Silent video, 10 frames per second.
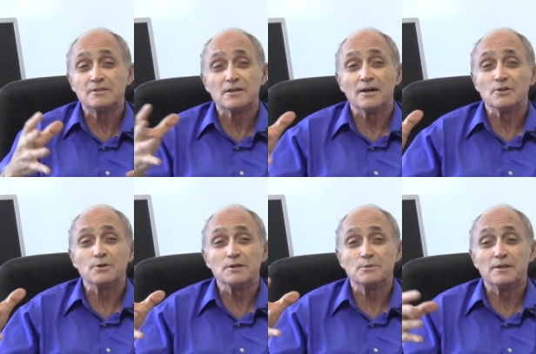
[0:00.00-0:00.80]
all
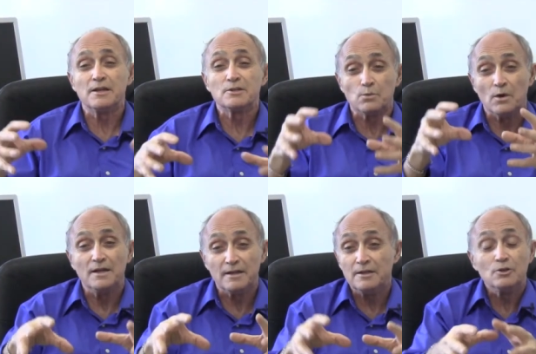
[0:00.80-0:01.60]
kinds of
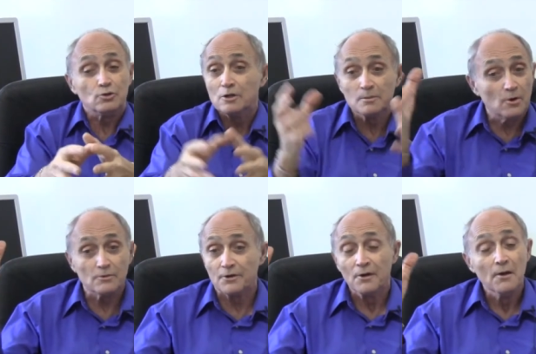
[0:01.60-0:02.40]
countries where they just went
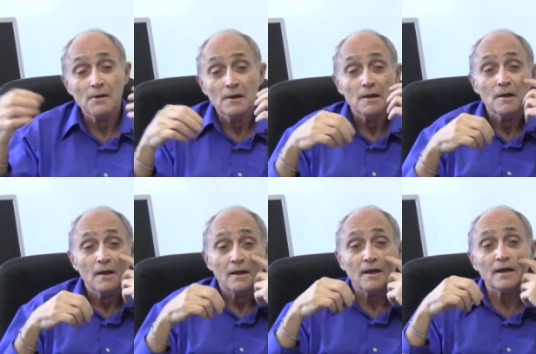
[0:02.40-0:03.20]
in and took them
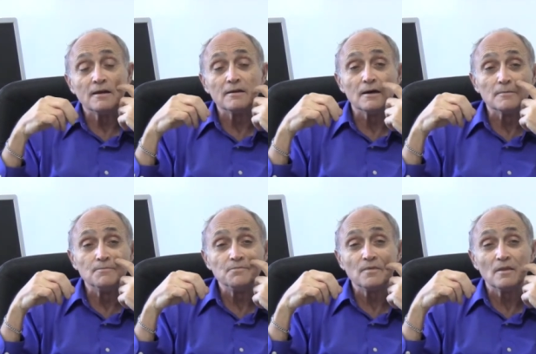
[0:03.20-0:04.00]
over.
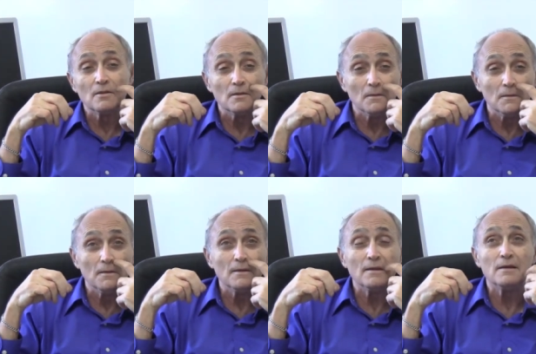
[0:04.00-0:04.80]

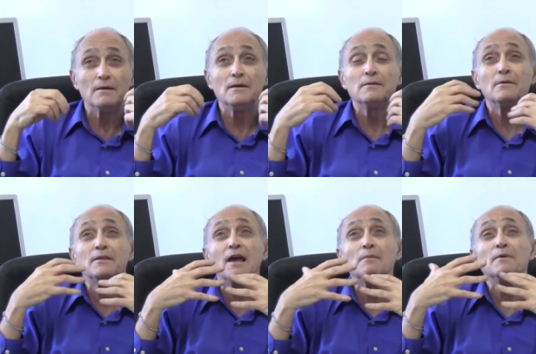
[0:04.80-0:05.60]
And
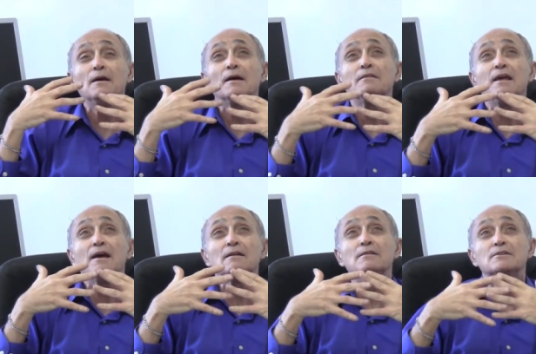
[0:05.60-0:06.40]
it
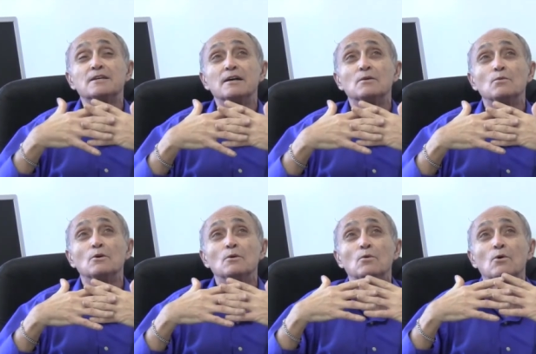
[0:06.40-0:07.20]
came at the
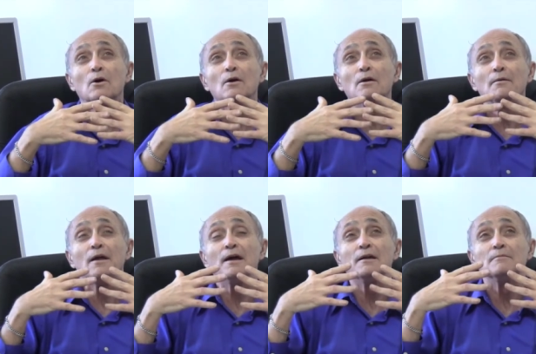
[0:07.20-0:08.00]
end of the Second
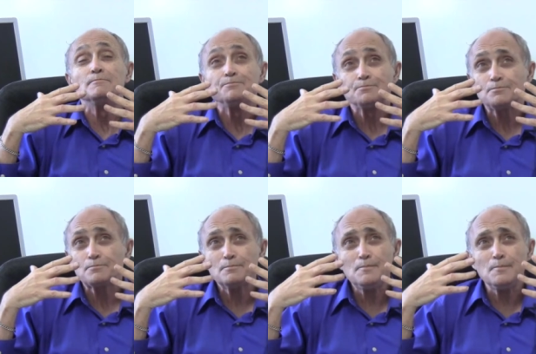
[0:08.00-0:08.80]
World War,
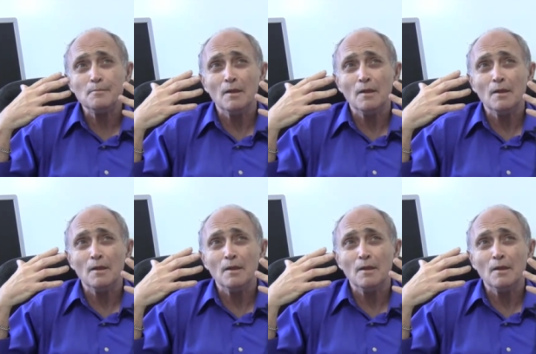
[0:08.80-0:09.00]
and